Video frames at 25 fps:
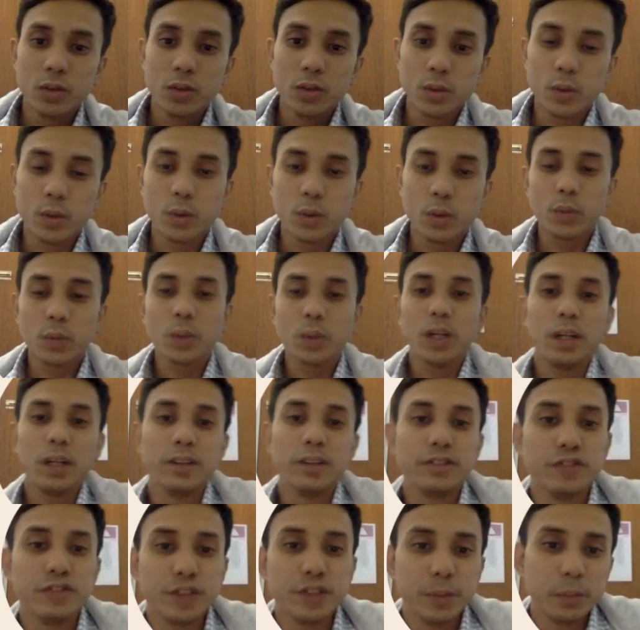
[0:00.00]
So, what are
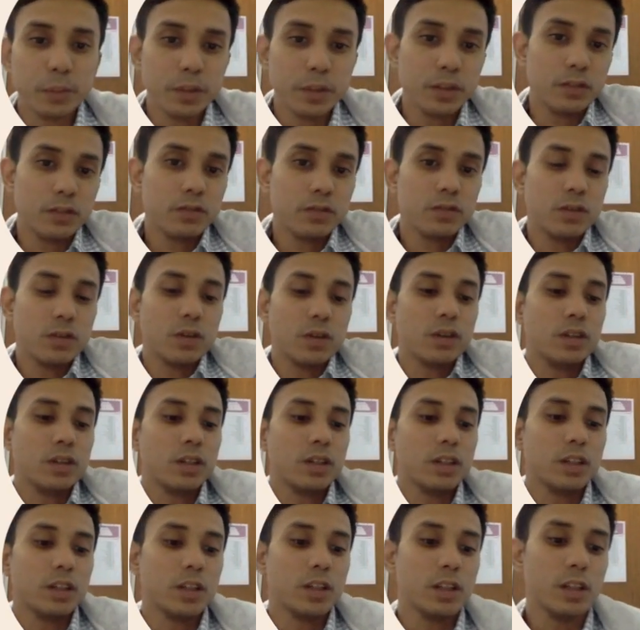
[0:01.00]
the treatment for
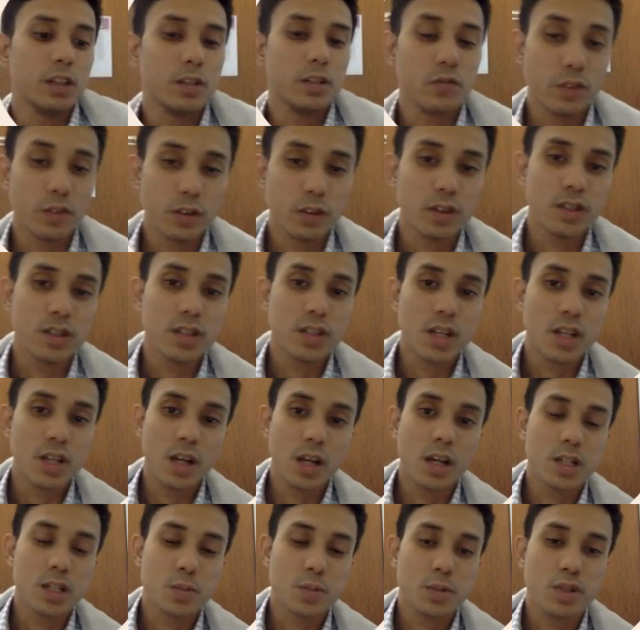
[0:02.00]
this
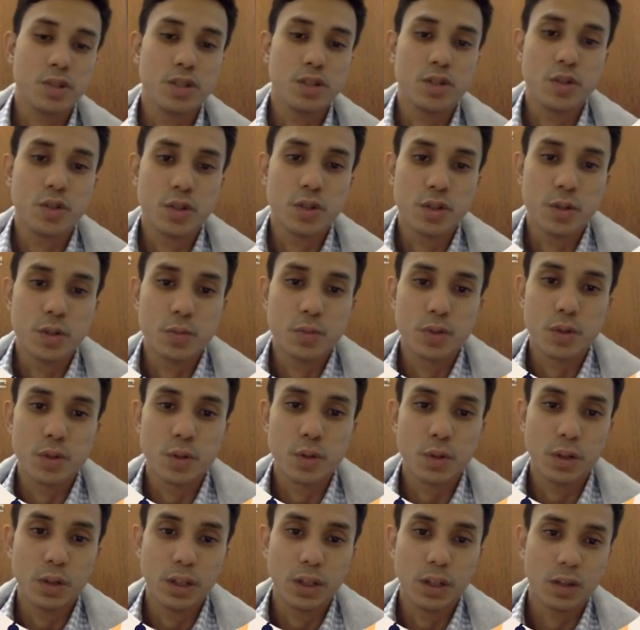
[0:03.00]
Asperger syndrome?
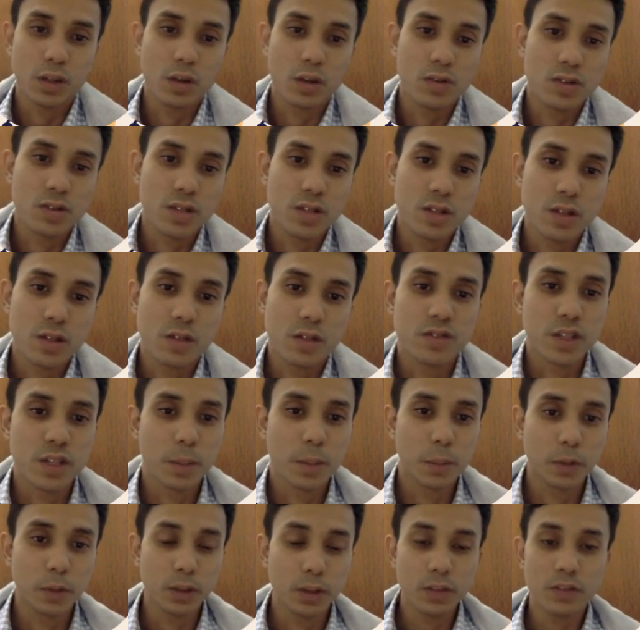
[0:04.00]
So, it consists of
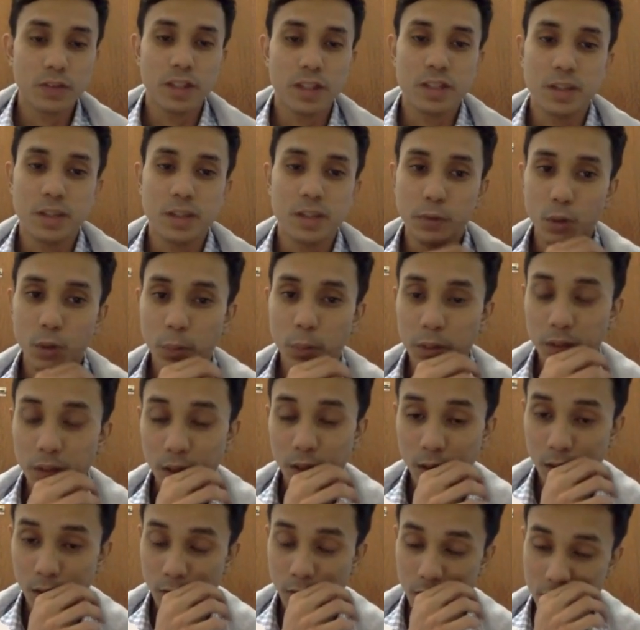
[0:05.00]
supportive and symptomatic
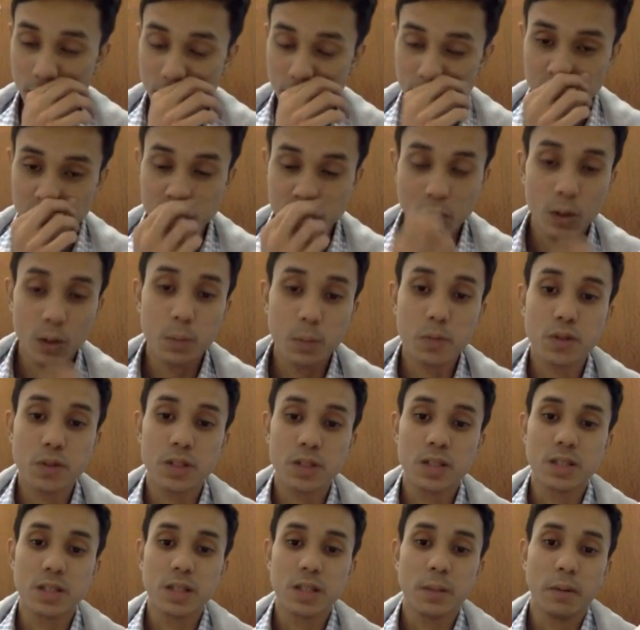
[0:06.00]
interventions,
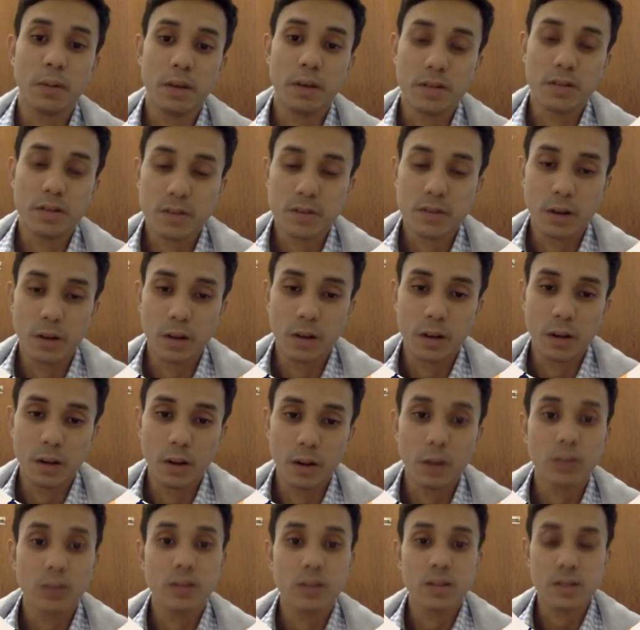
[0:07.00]
almost the same as
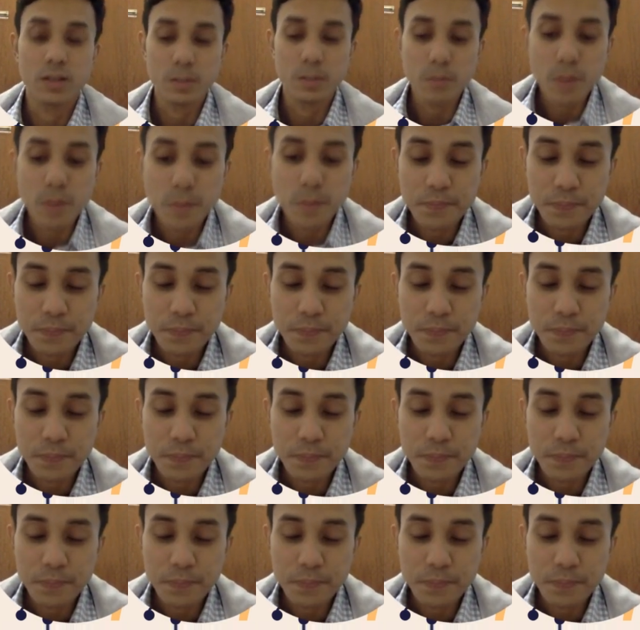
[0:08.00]
autism,